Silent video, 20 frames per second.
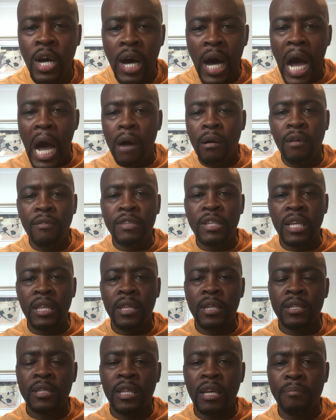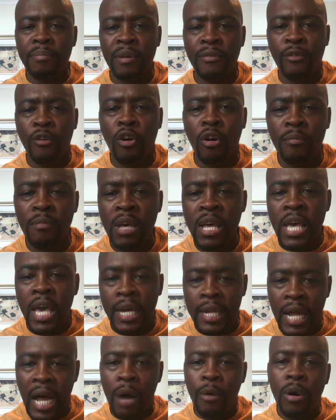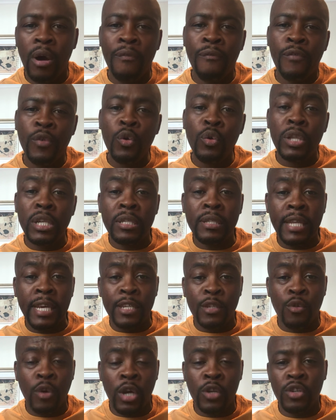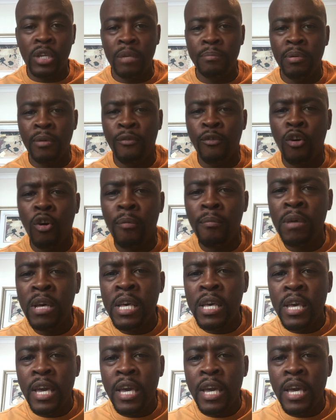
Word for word: how I've seen this thing perform and how I view this thing to actually perform